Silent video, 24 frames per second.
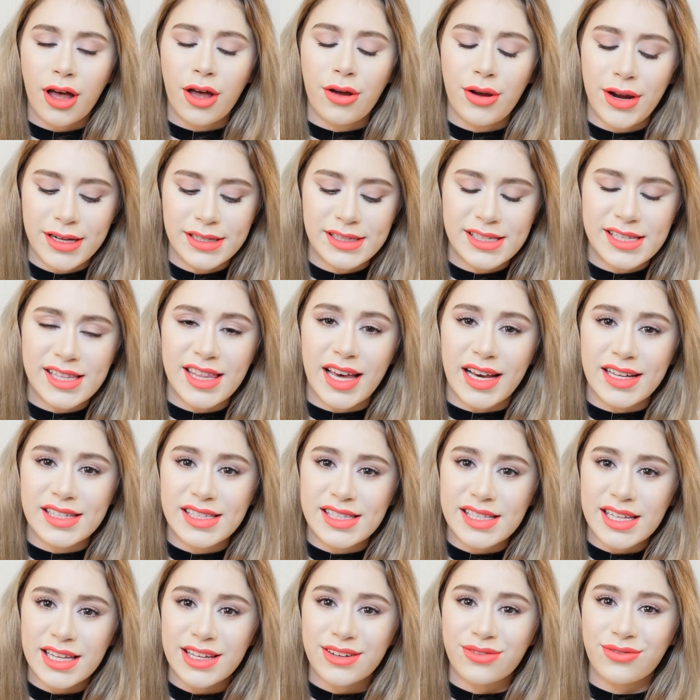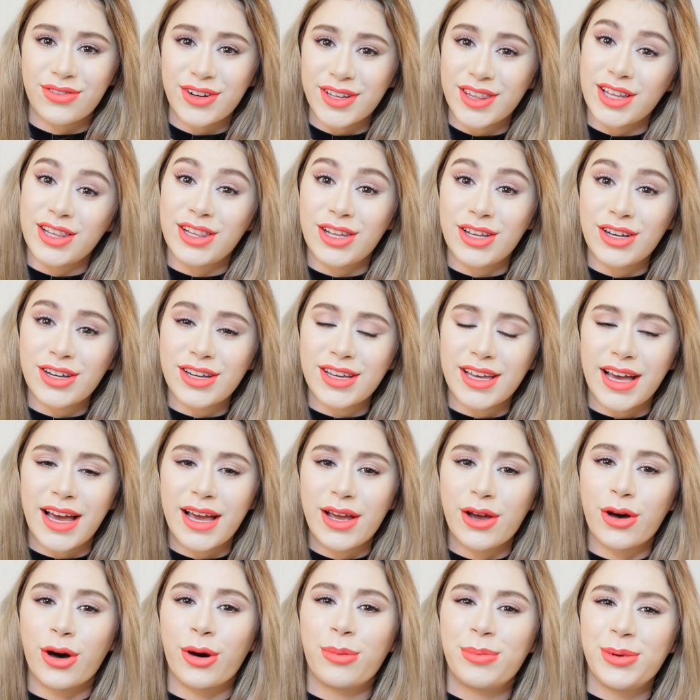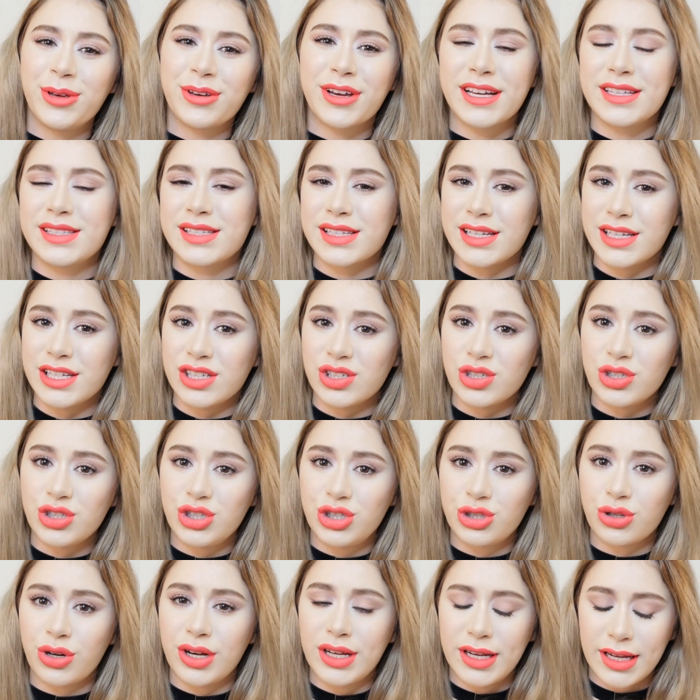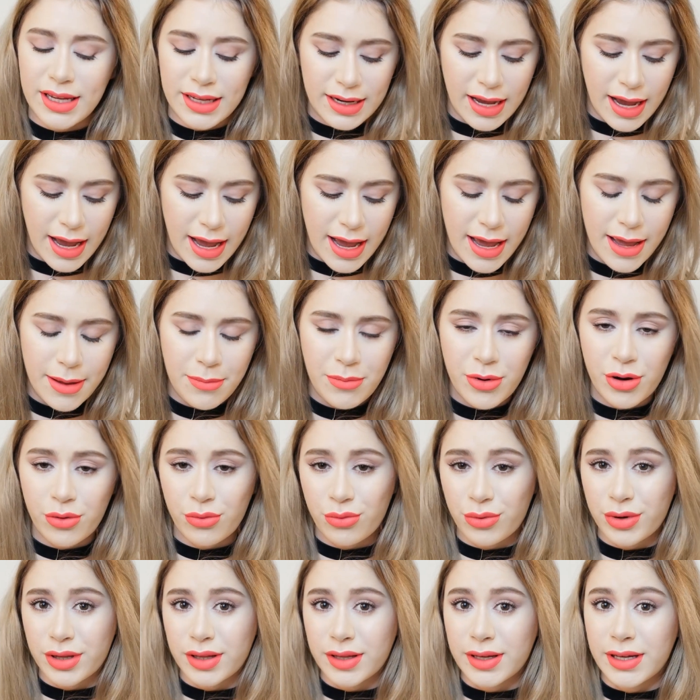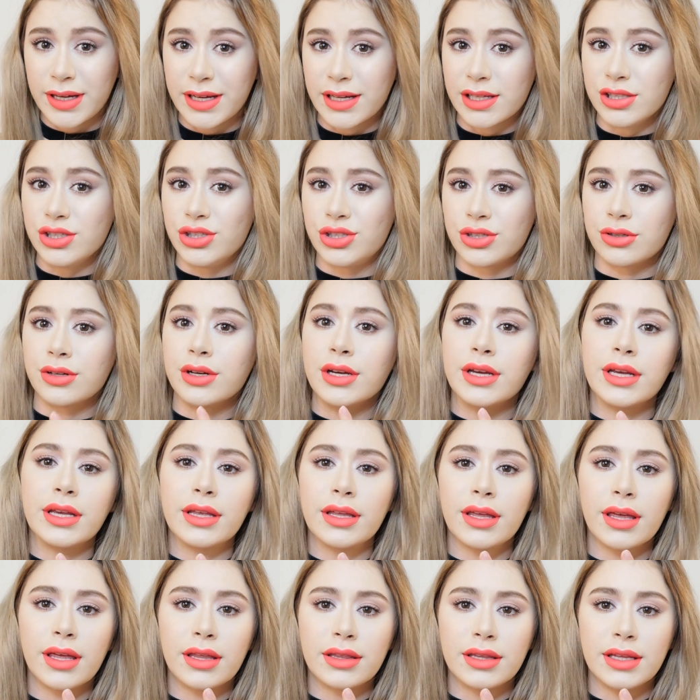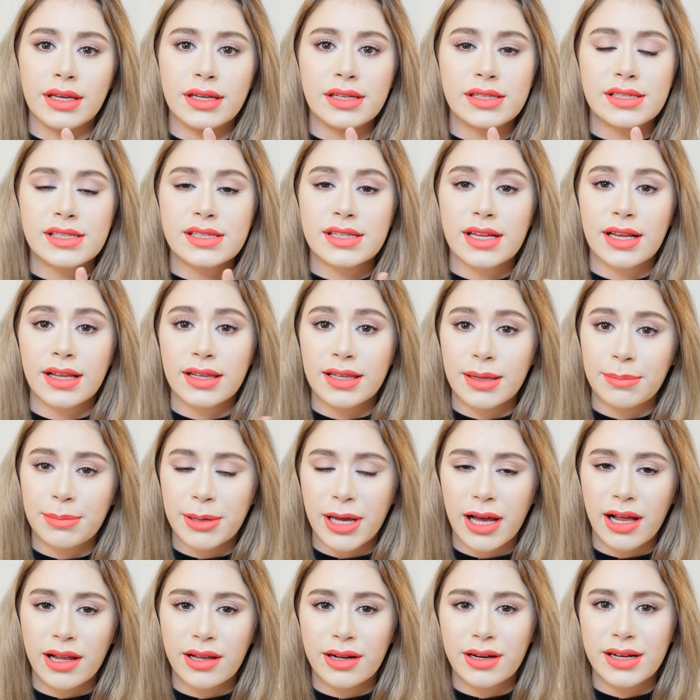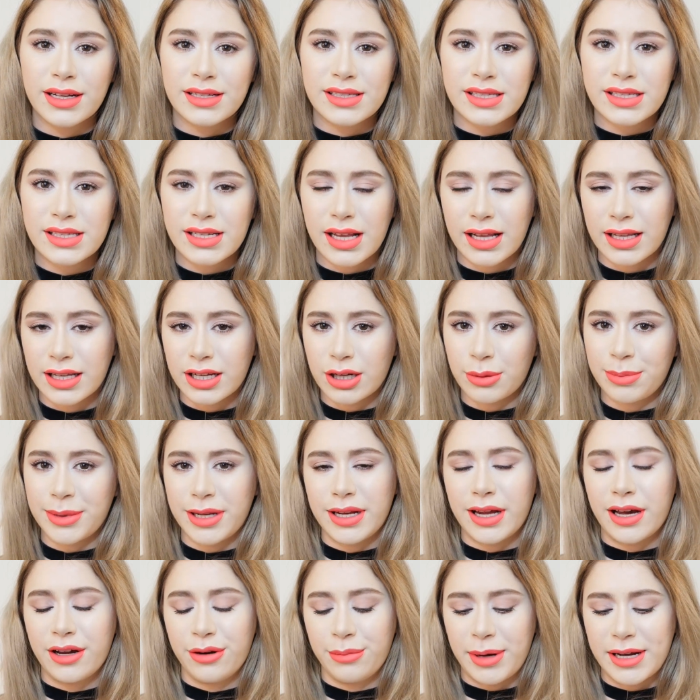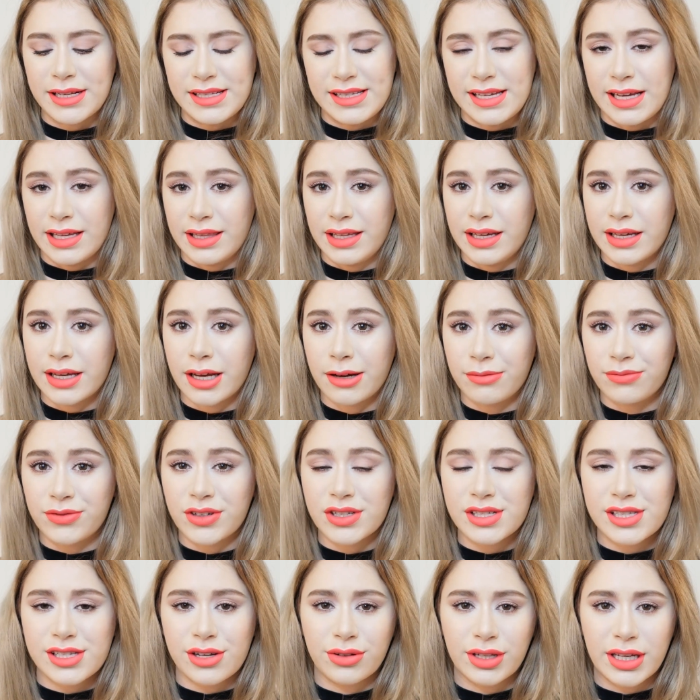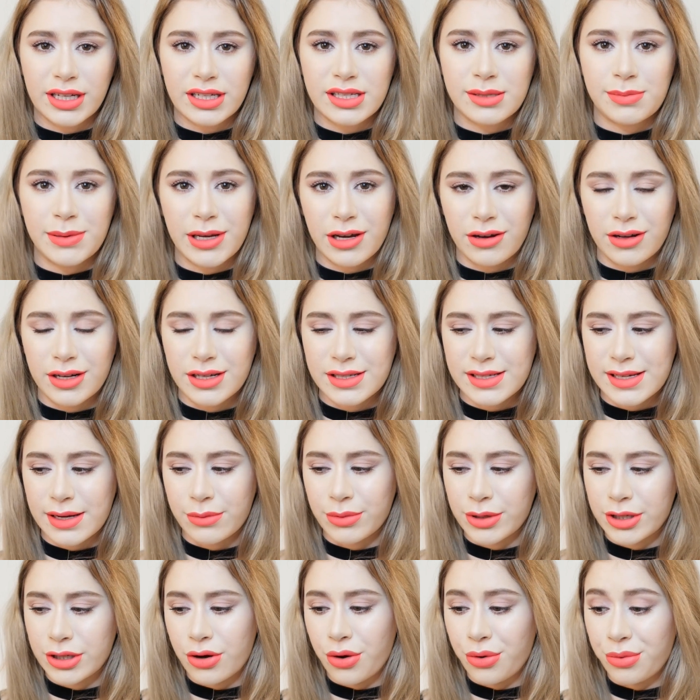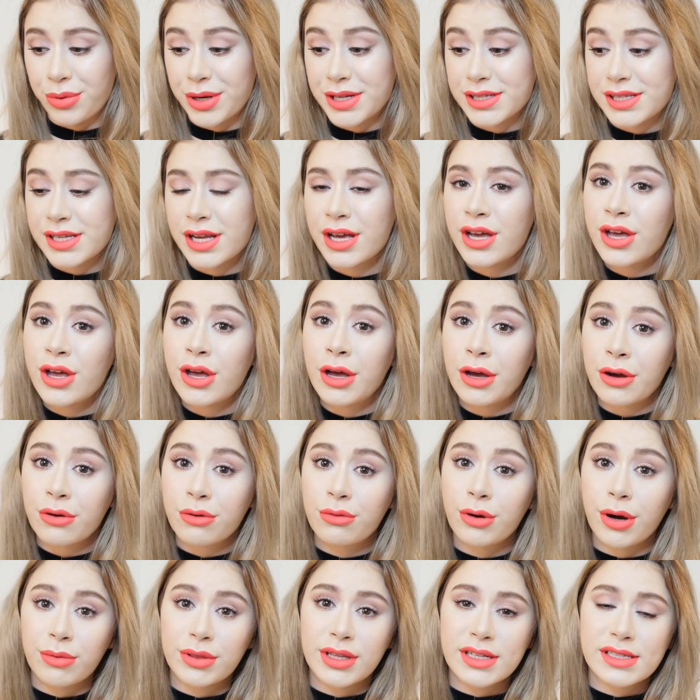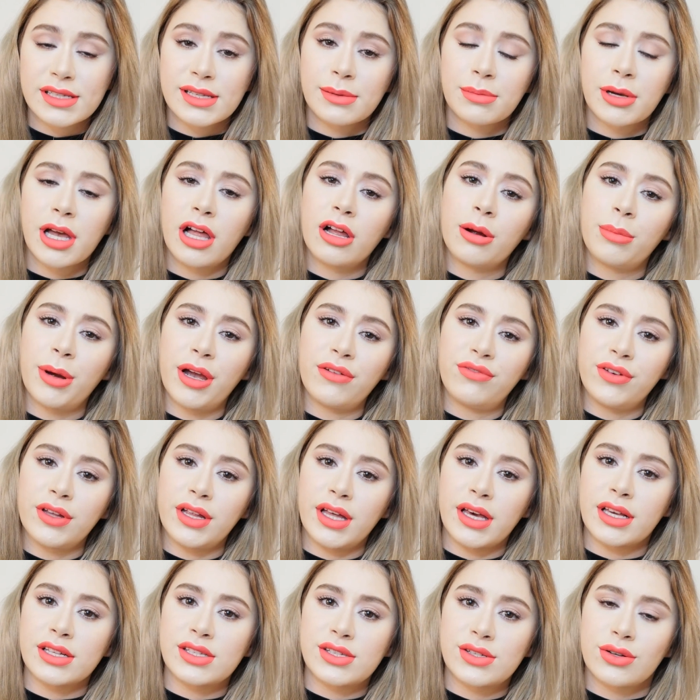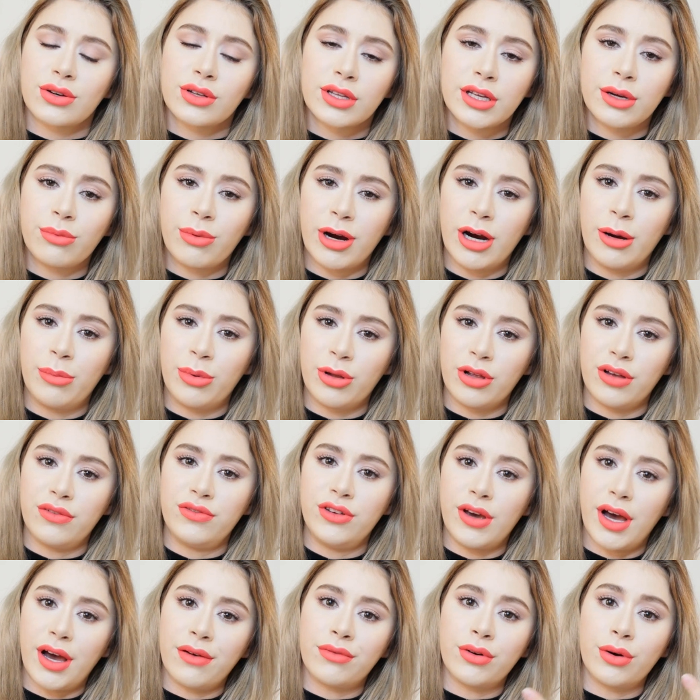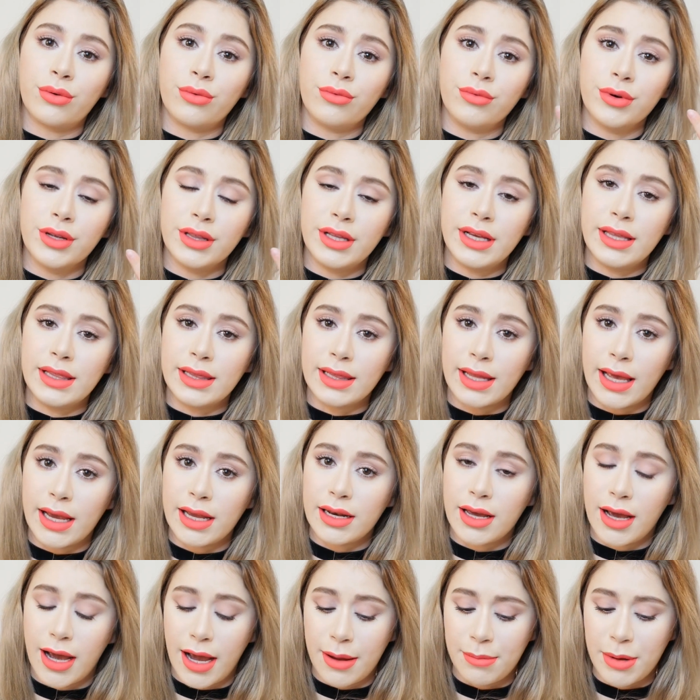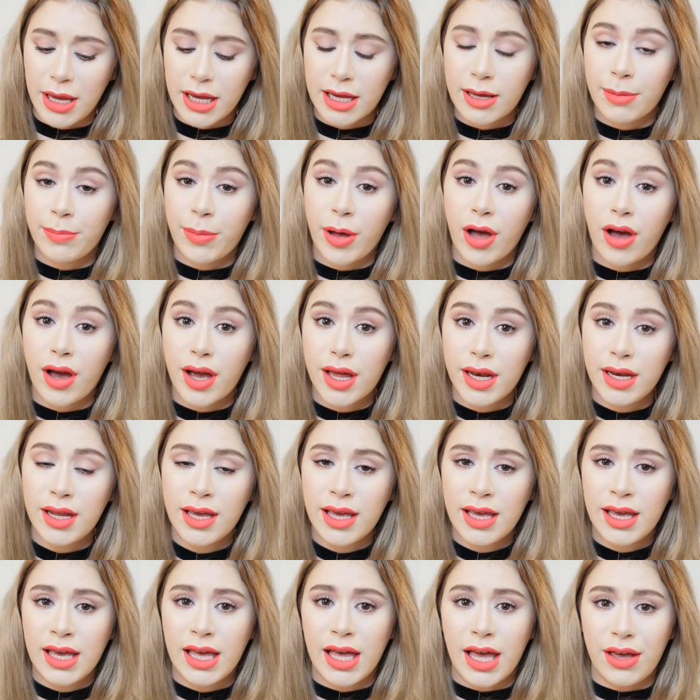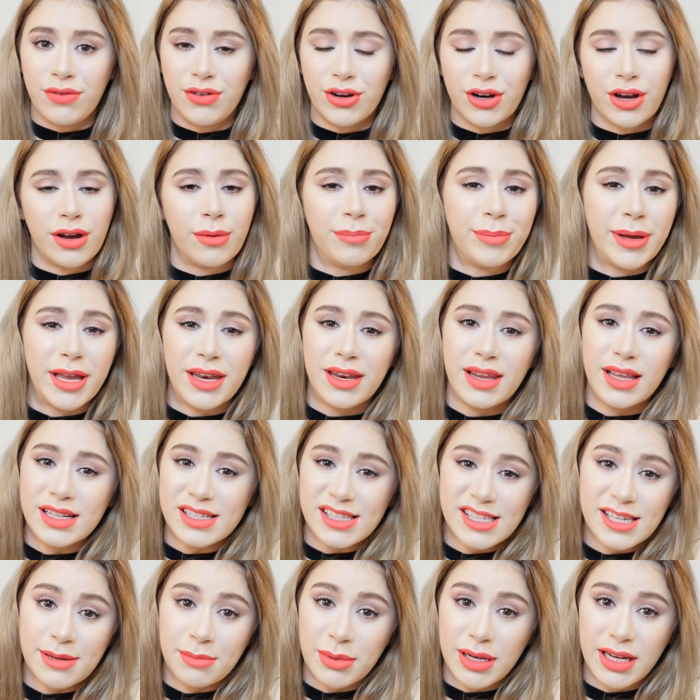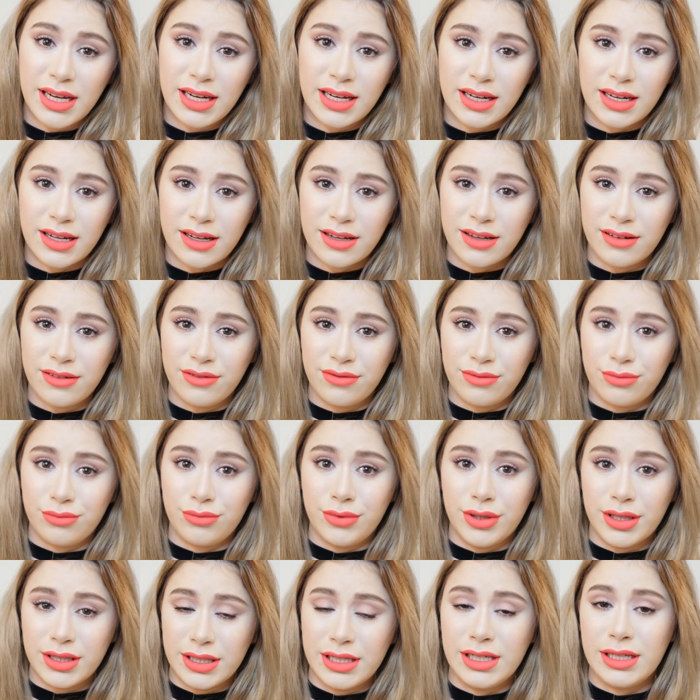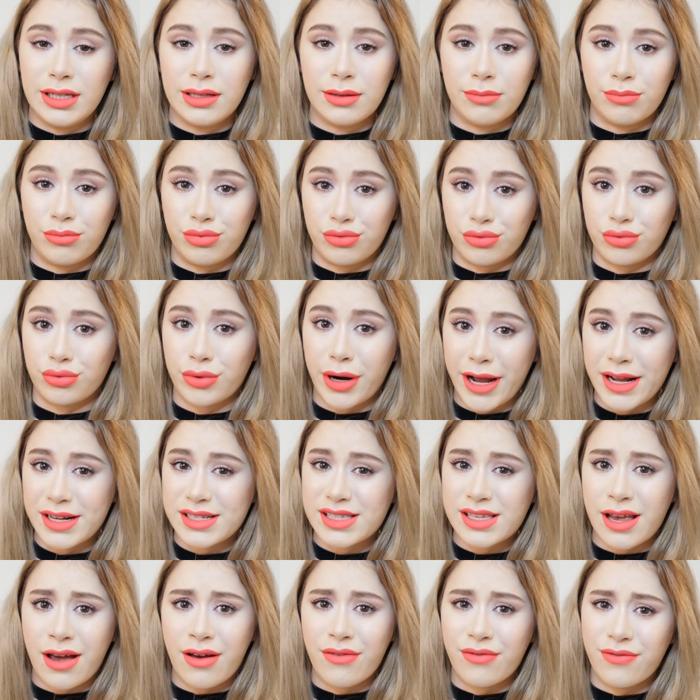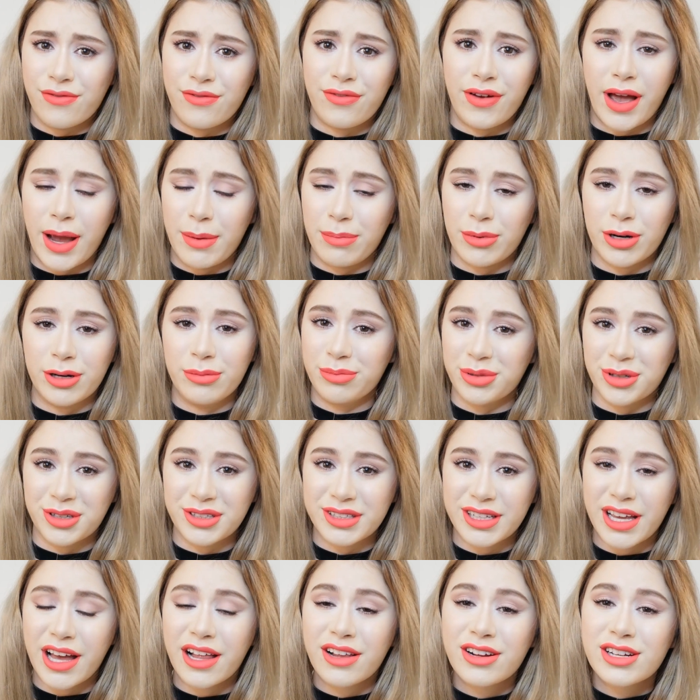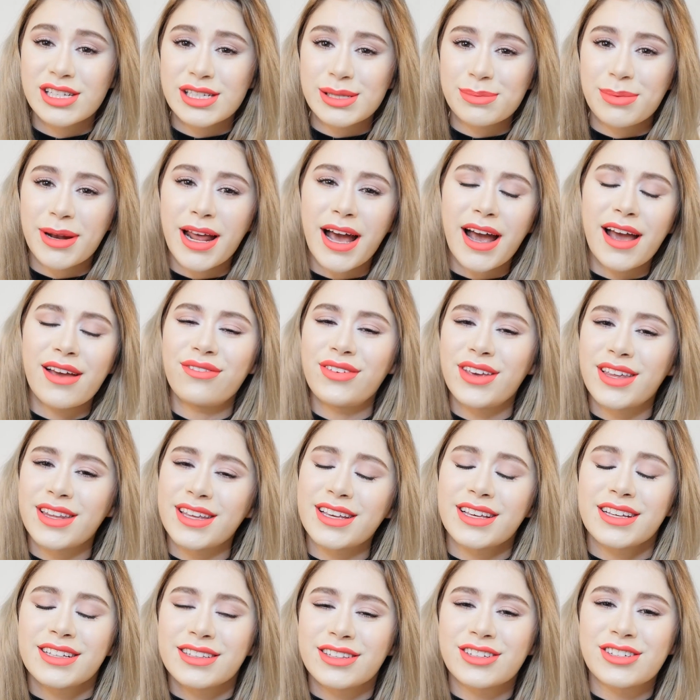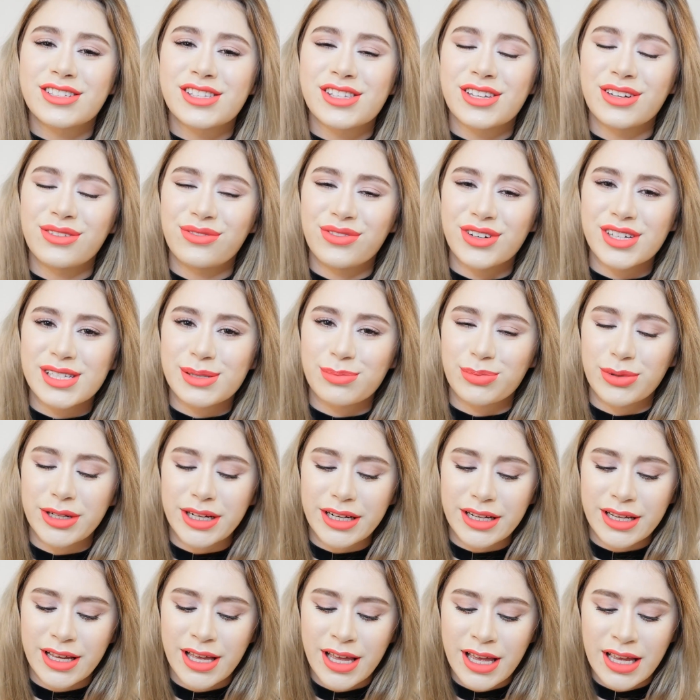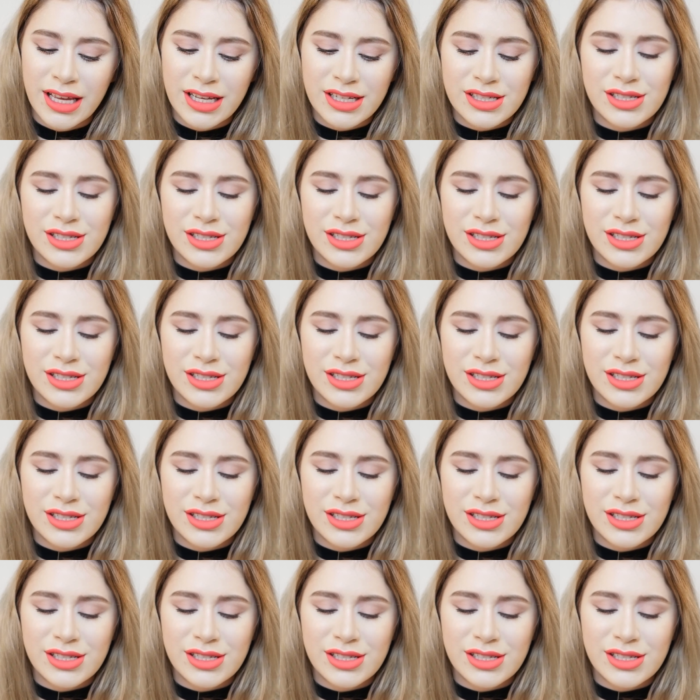Alright, so that's it for the look. I hope you guys enjoyed it. I'm really enjoying this lip color. It's a little bit out of my daily comfort zone. Like, to be honest, I wouldn't always go out with this lip color, but I feel like it's totally wearable if you have a really light eye makeup on, if you're a bit intimidated of really bright, vibrant, bold colors. But I feel like it looks good for spring.